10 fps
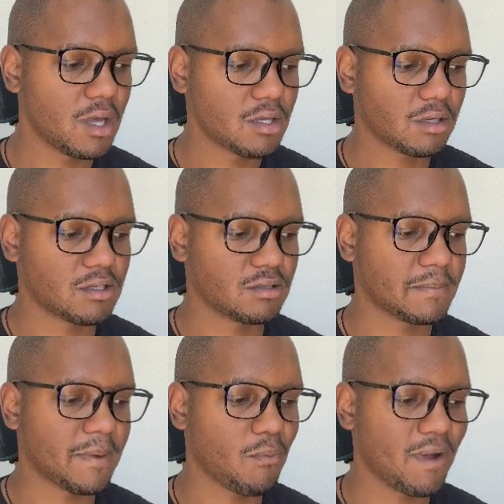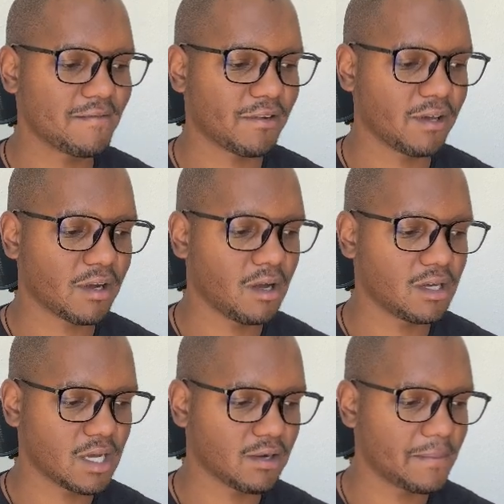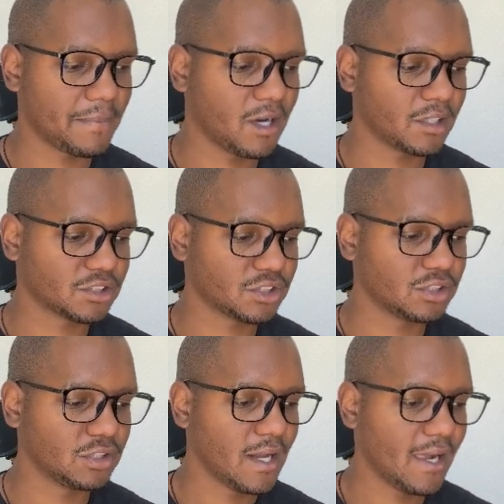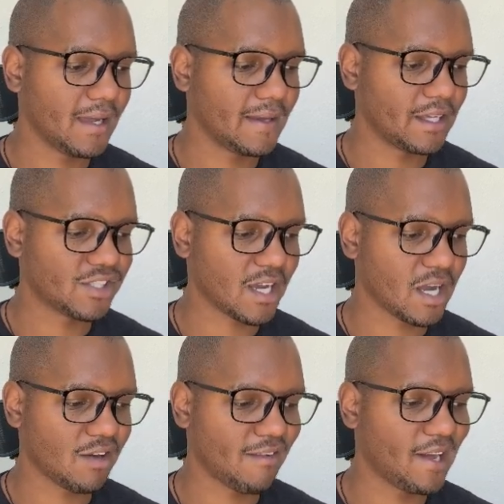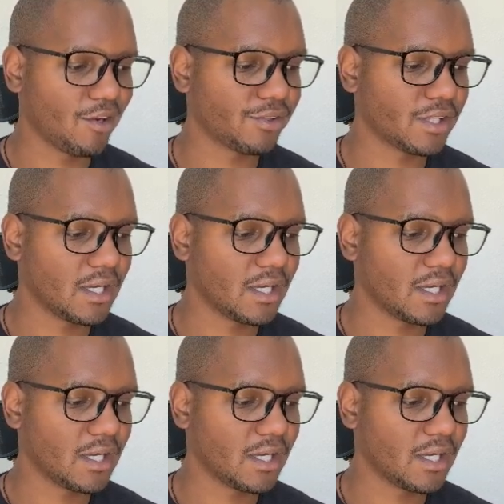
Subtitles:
because it's about waiting for other cars that are going past you, and then checking around,